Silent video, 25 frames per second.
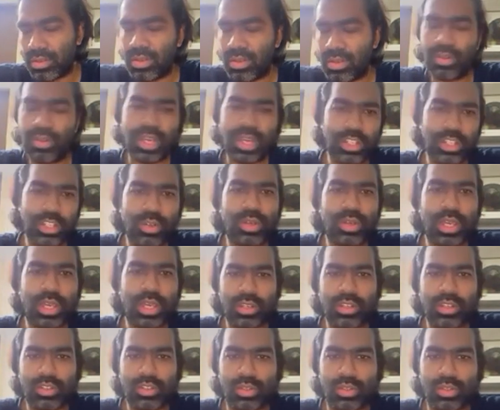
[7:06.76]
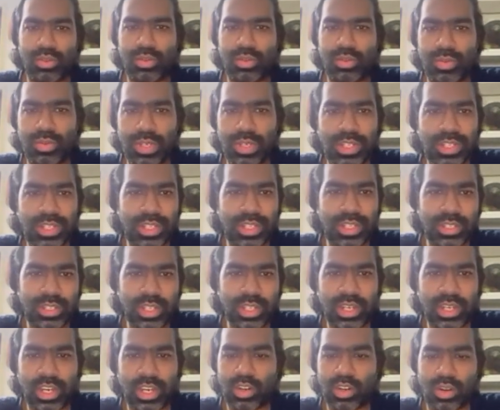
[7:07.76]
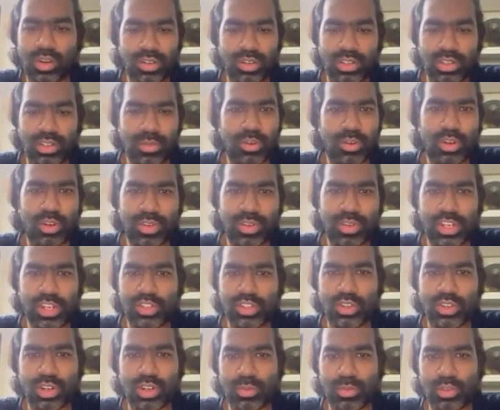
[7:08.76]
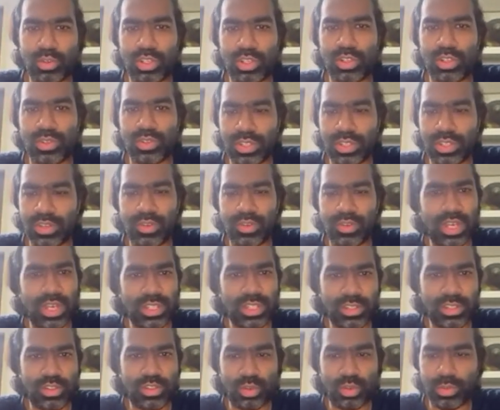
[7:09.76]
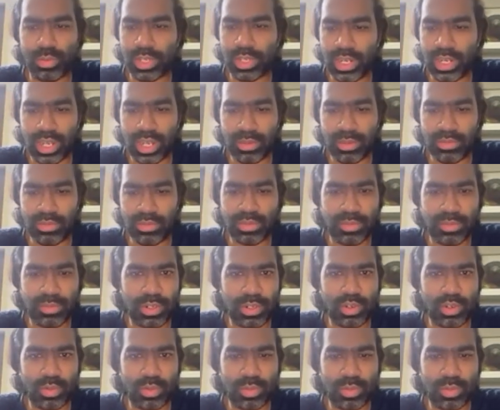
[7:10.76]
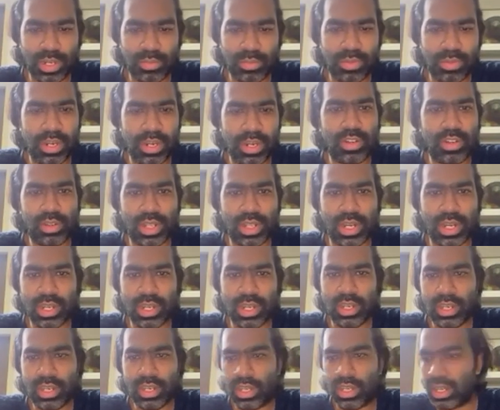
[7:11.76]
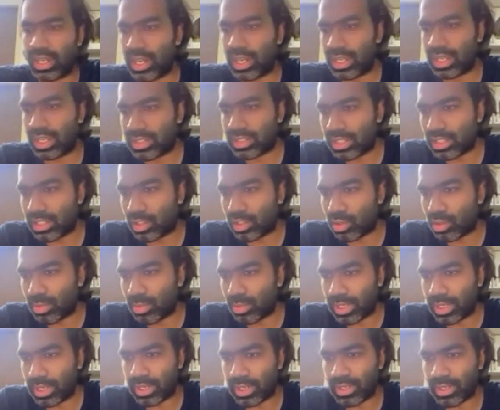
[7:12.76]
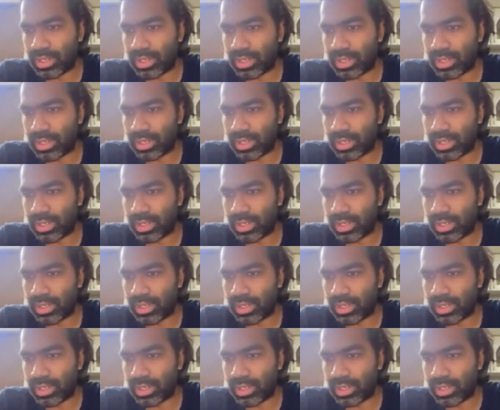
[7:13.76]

Okay, it's okay. So we'll discuss that later on. So I'm not very sure about that question. I've asked so many times, but nobody replied to that. I'll ask in the group again.